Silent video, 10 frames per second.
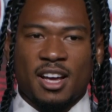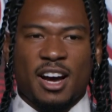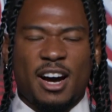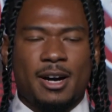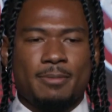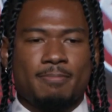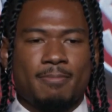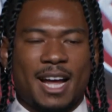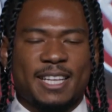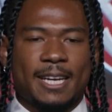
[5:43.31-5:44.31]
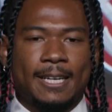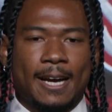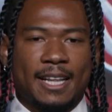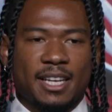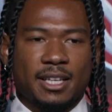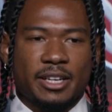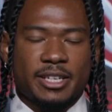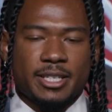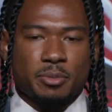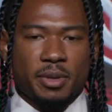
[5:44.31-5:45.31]
I think there
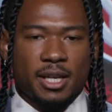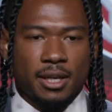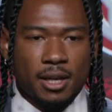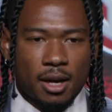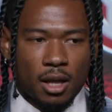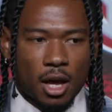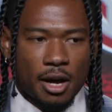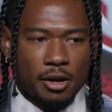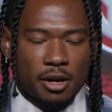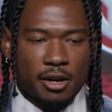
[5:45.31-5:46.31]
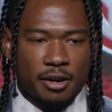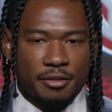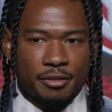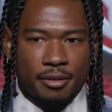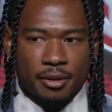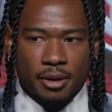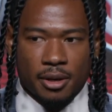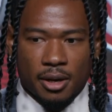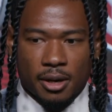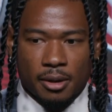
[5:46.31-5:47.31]
has been a lot of
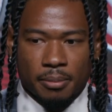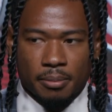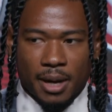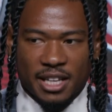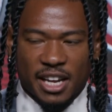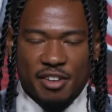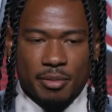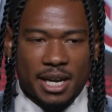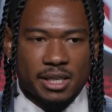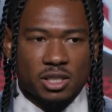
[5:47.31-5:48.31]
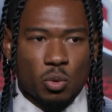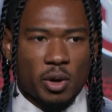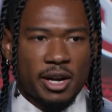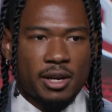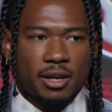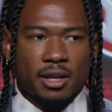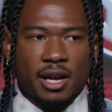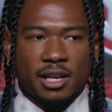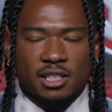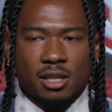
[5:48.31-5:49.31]
I think everybody is aware
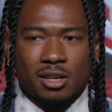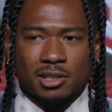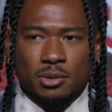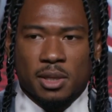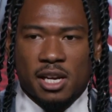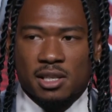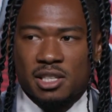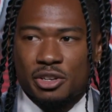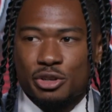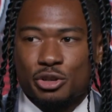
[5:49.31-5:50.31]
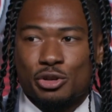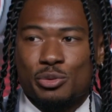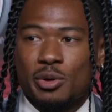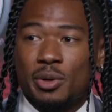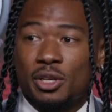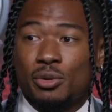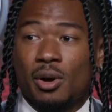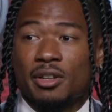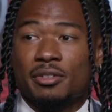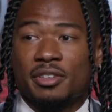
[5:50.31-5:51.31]
that as long as we continue to do what we do
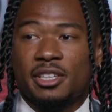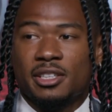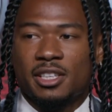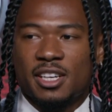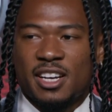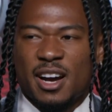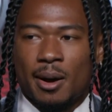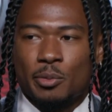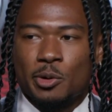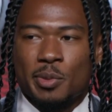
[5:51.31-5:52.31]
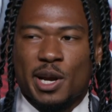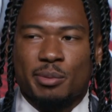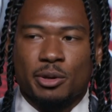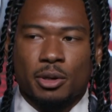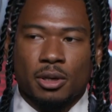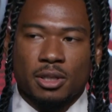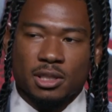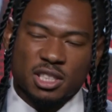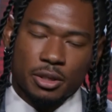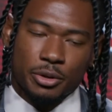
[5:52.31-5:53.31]
on the field, we'll be able to
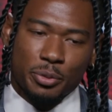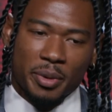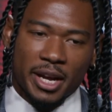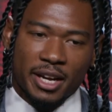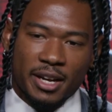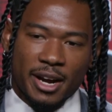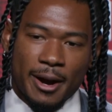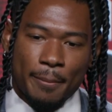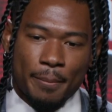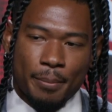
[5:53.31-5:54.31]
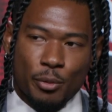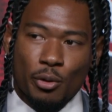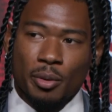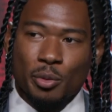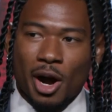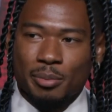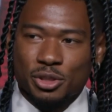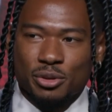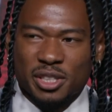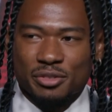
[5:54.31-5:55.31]
continue to make more and more
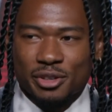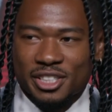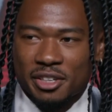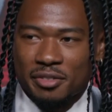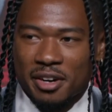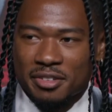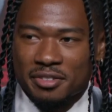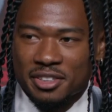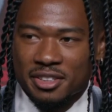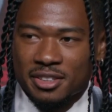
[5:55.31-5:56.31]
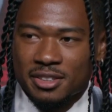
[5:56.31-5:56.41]
opportunities for ourselves off the field.